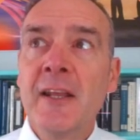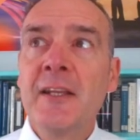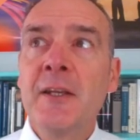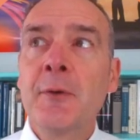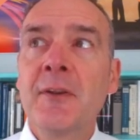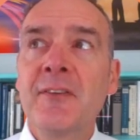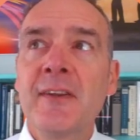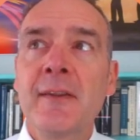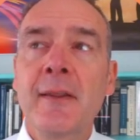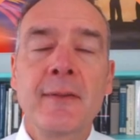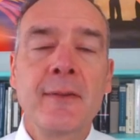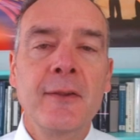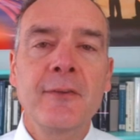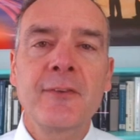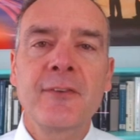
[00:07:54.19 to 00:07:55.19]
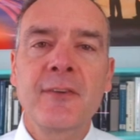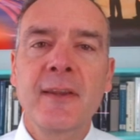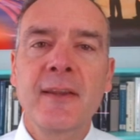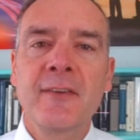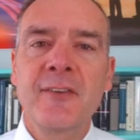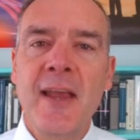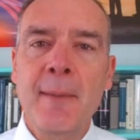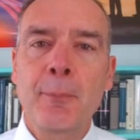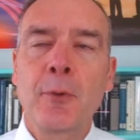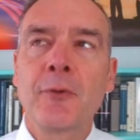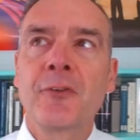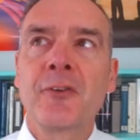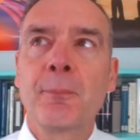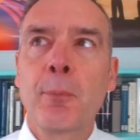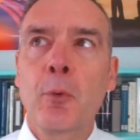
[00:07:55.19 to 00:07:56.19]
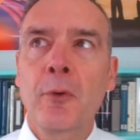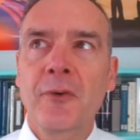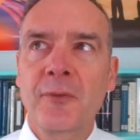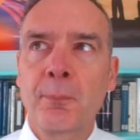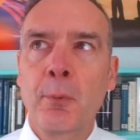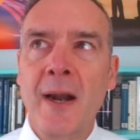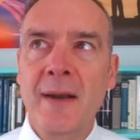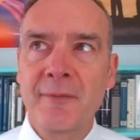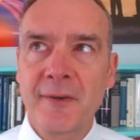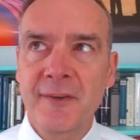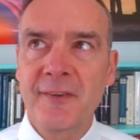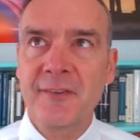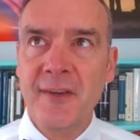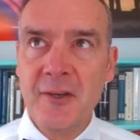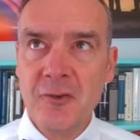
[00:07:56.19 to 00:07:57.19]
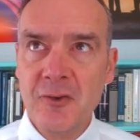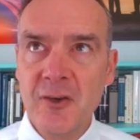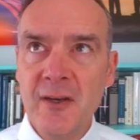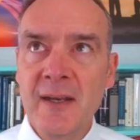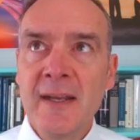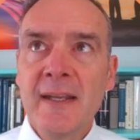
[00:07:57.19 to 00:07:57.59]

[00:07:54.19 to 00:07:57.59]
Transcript: You can see that this example supports privatization.